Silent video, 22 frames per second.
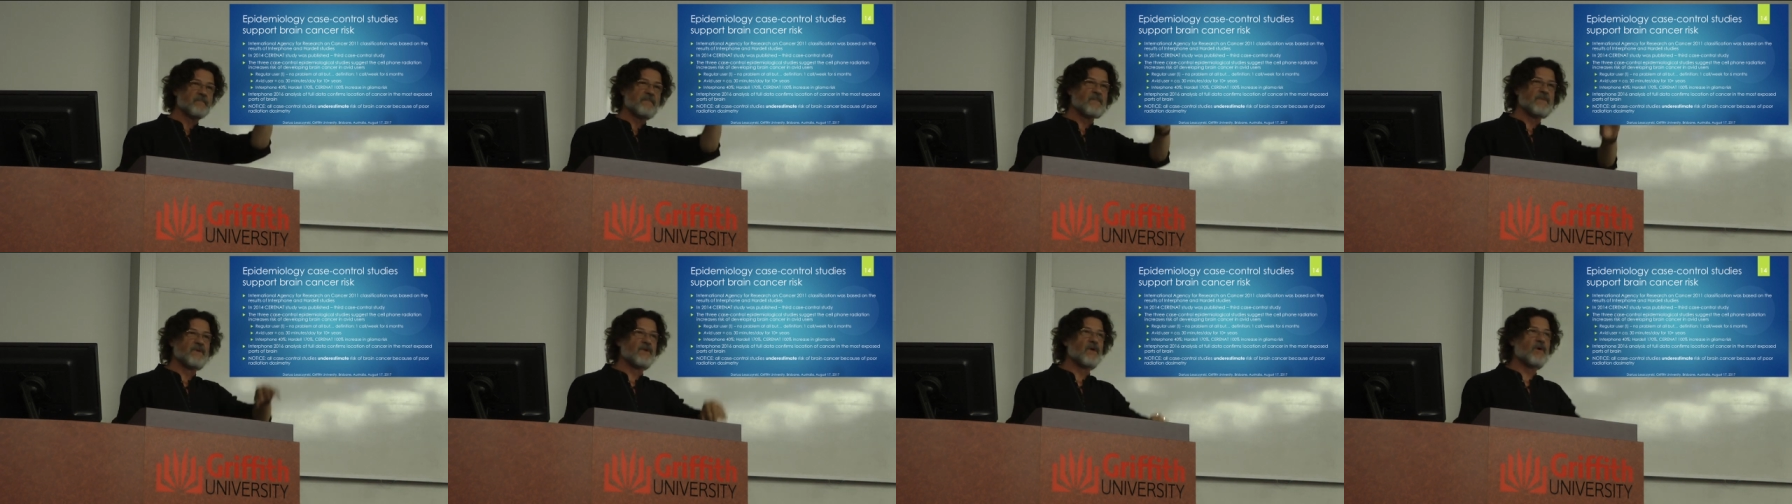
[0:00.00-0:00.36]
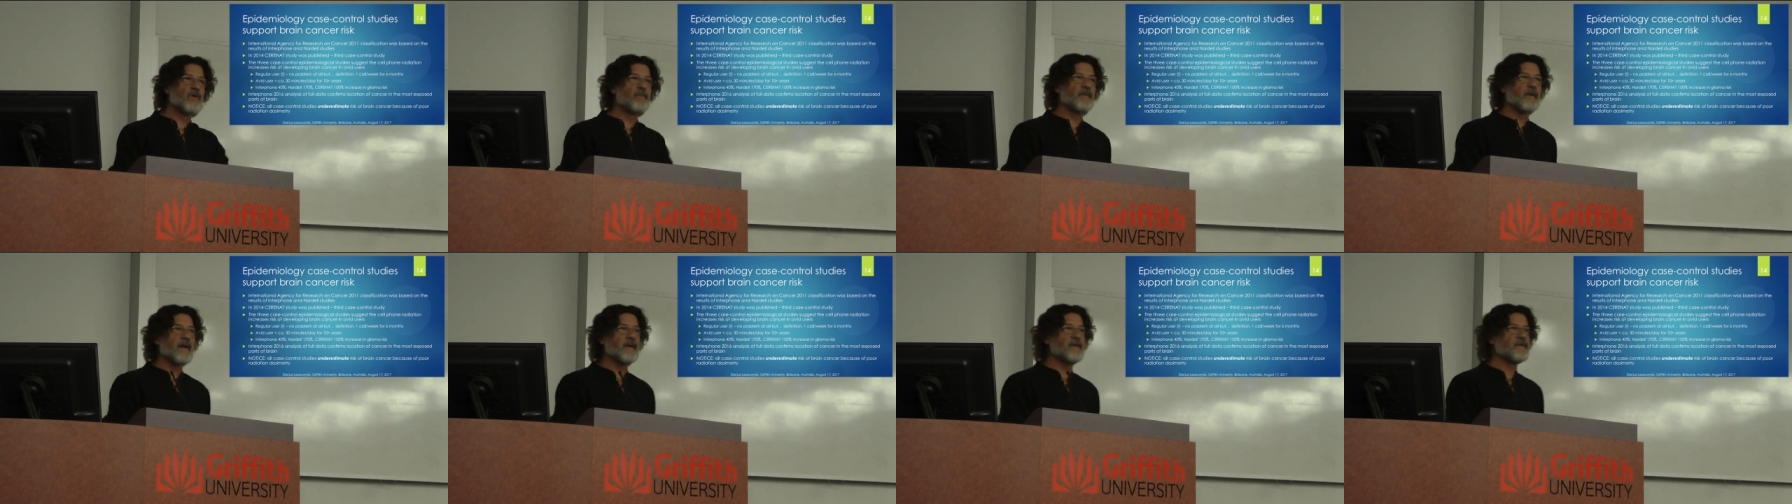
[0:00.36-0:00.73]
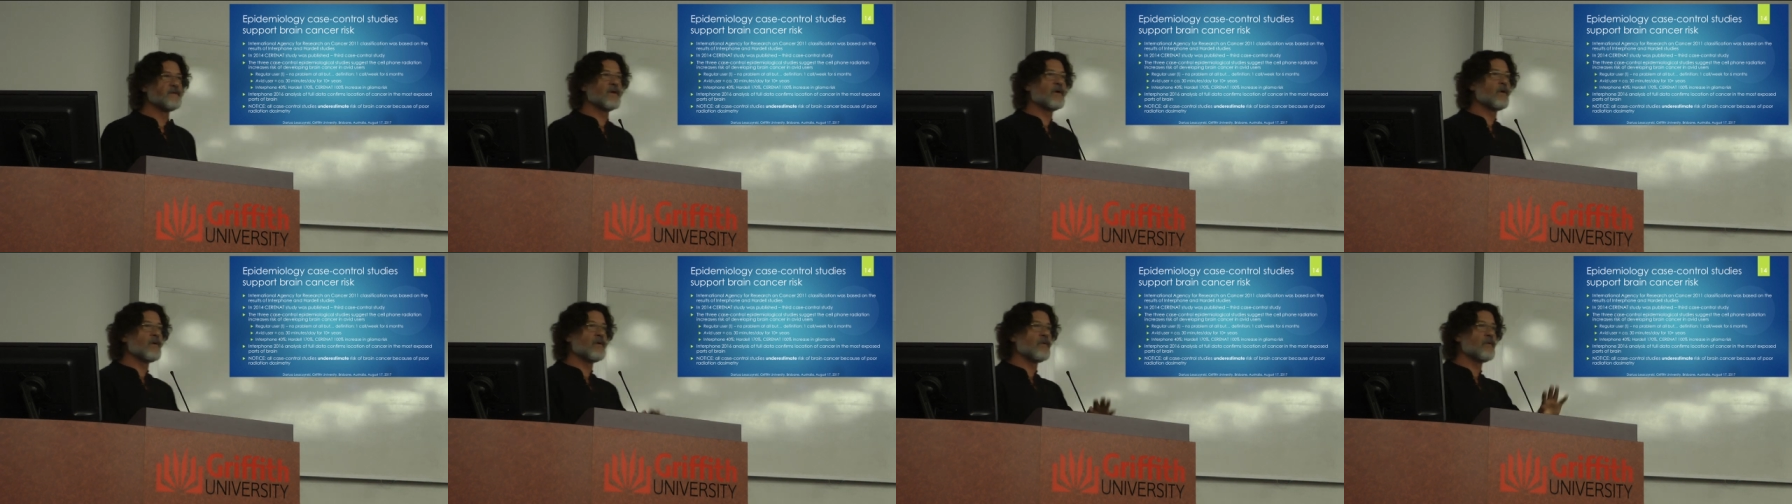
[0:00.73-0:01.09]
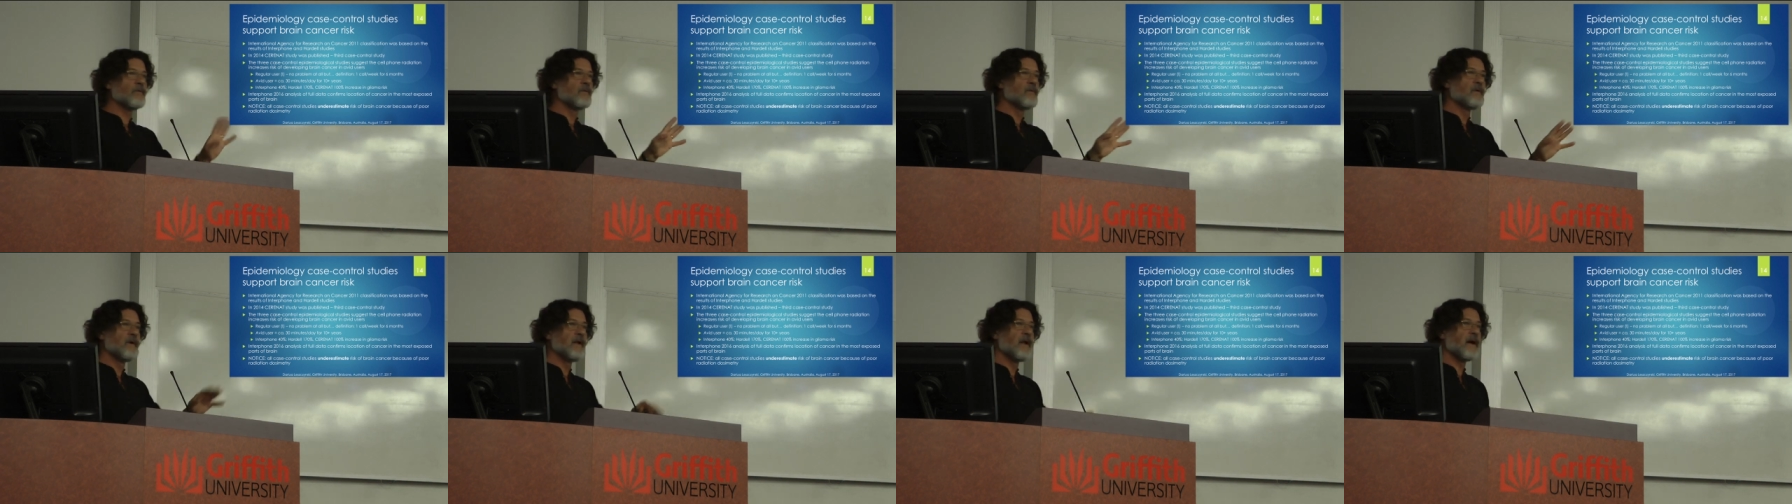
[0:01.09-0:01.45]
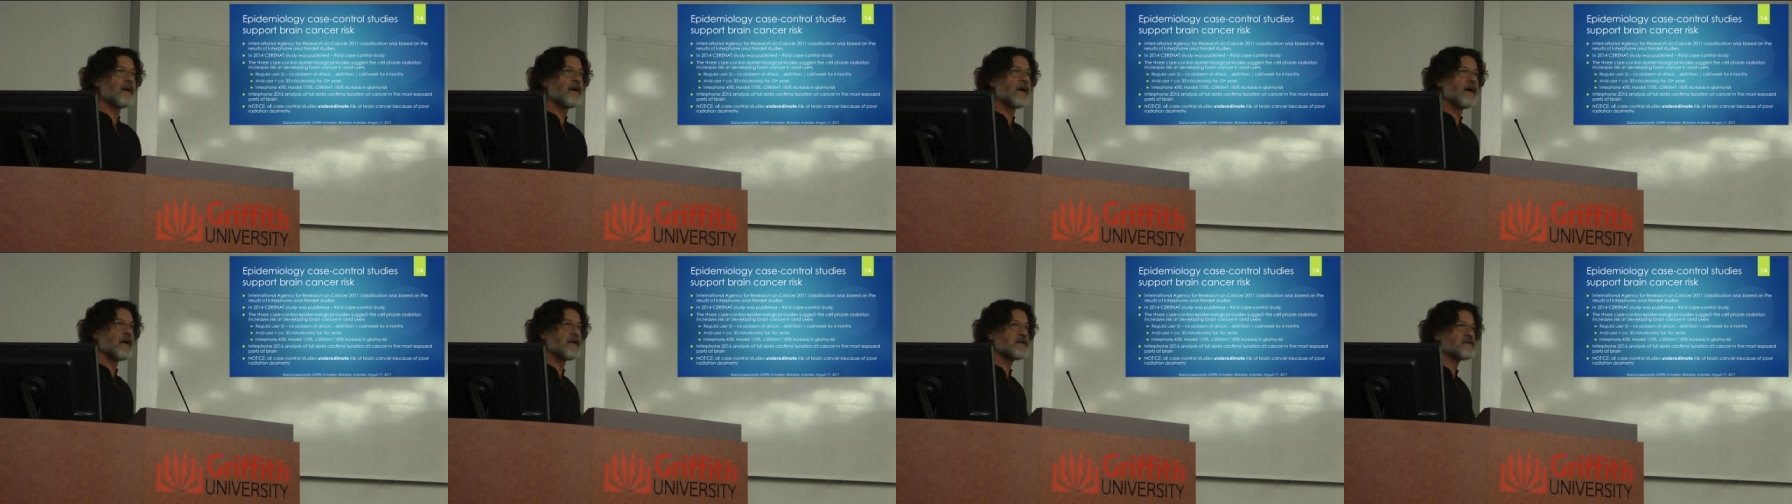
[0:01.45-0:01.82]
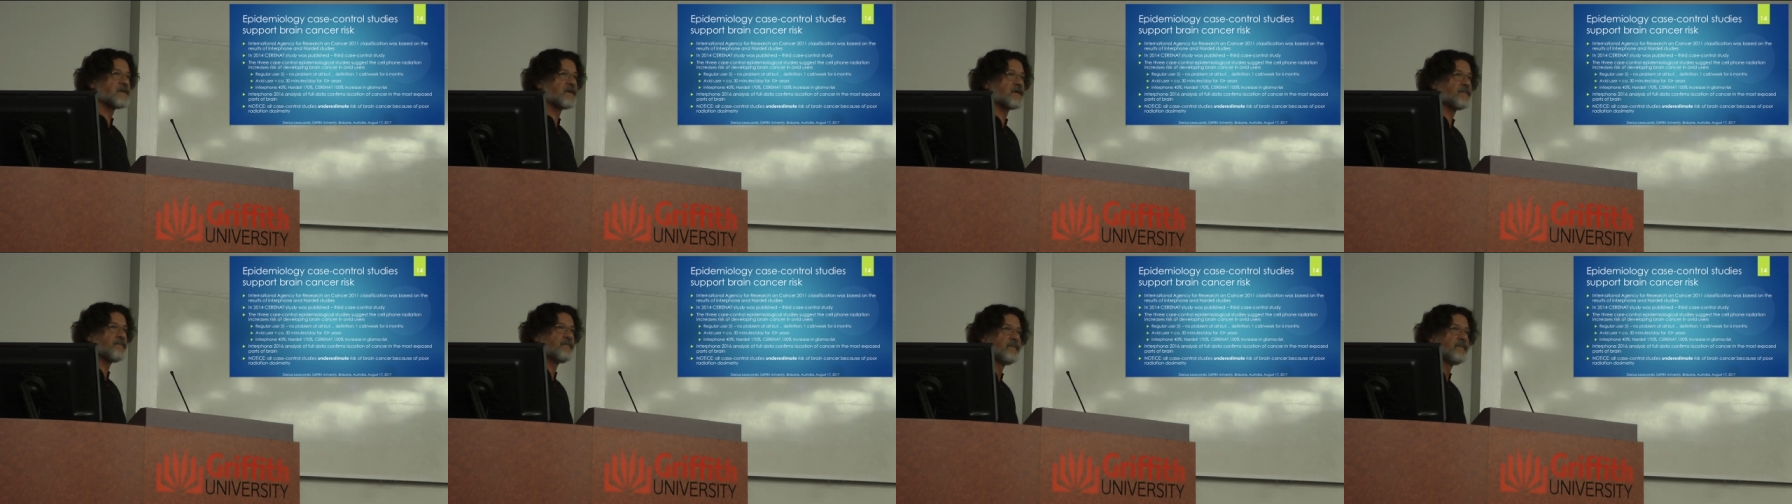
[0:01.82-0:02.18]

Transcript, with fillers: no, no lung cancer